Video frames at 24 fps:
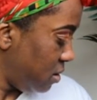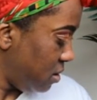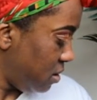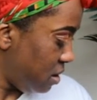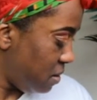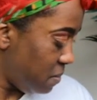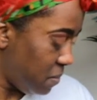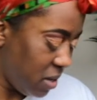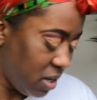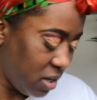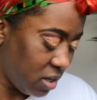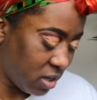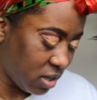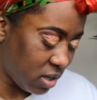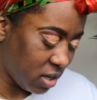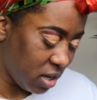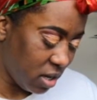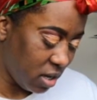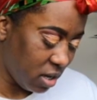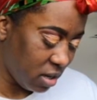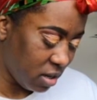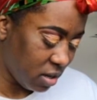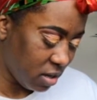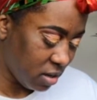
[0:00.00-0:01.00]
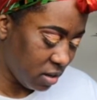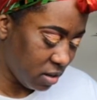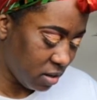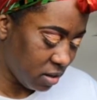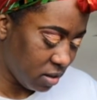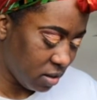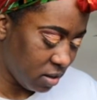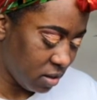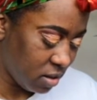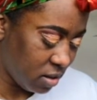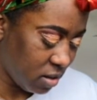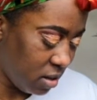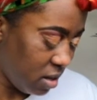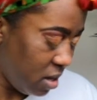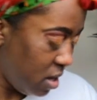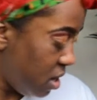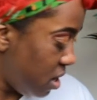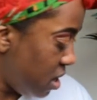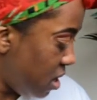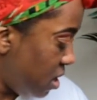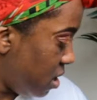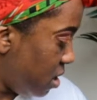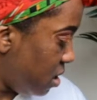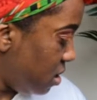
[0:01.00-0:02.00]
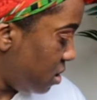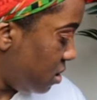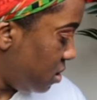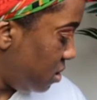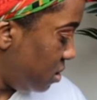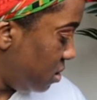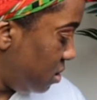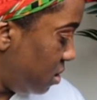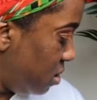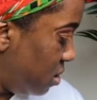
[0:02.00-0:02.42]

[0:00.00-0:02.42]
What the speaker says: Let me see. Yeah,